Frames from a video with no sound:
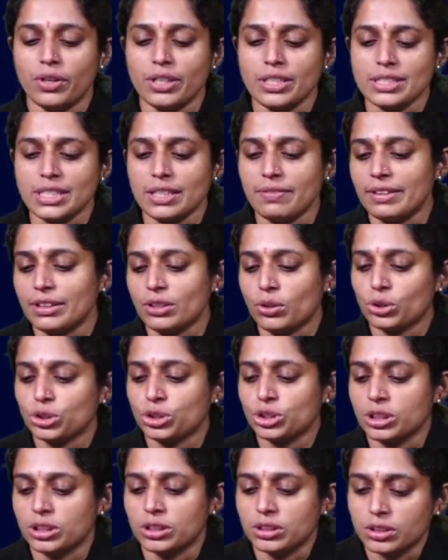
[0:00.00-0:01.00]
For the 7th
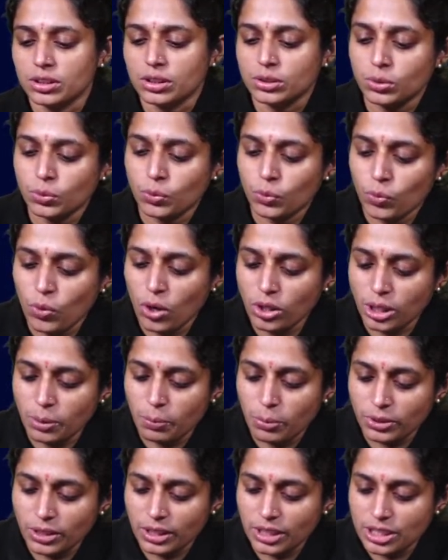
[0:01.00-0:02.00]
question. So,
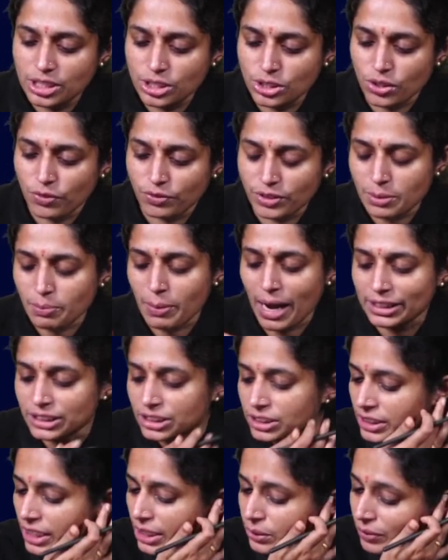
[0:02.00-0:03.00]
what about the decision of the
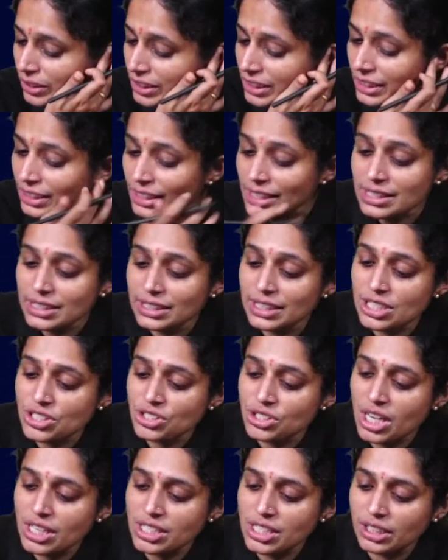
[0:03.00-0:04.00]
magistrate when he is
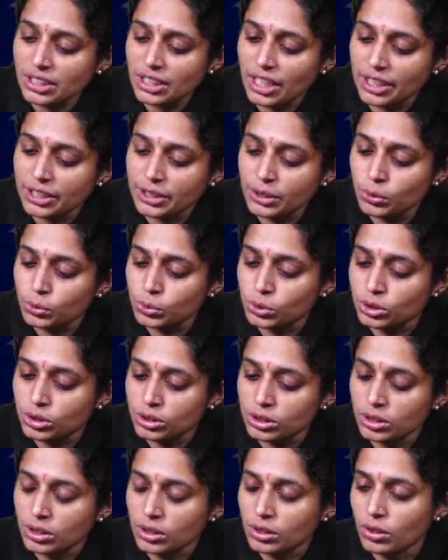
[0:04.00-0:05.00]
discharging the
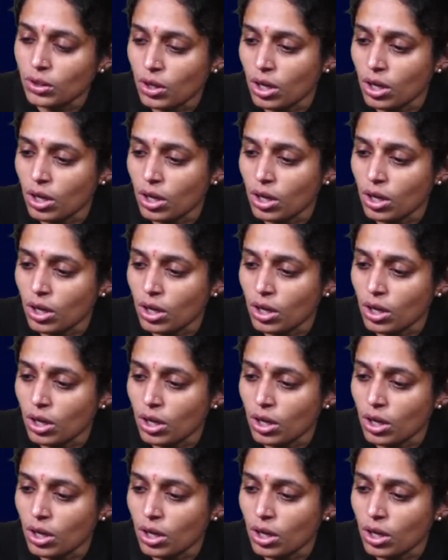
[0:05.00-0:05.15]
accused